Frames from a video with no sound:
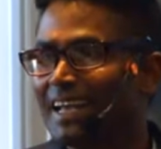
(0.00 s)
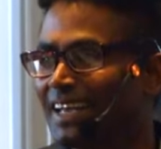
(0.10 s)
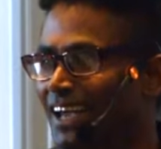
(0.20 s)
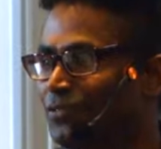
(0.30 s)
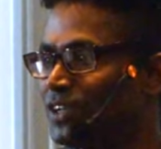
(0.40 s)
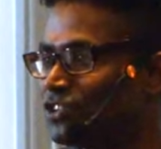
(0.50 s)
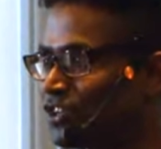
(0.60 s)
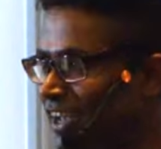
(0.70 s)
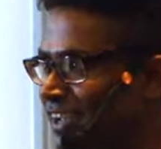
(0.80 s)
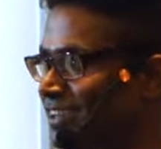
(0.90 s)
can we
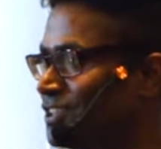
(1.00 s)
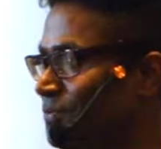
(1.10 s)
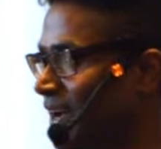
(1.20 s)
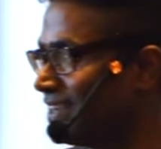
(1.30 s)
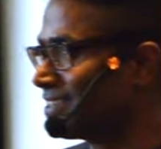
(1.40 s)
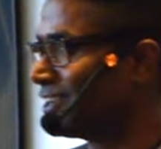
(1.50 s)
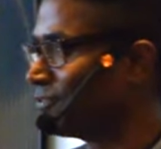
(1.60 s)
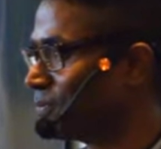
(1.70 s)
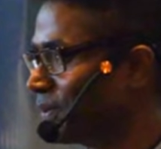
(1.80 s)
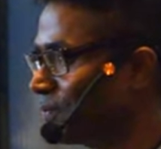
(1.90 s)
change the mindset of
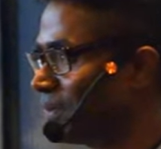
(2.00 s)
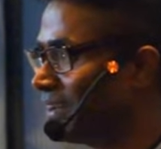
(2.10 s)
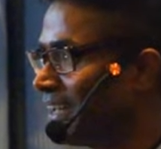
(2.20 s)
the people?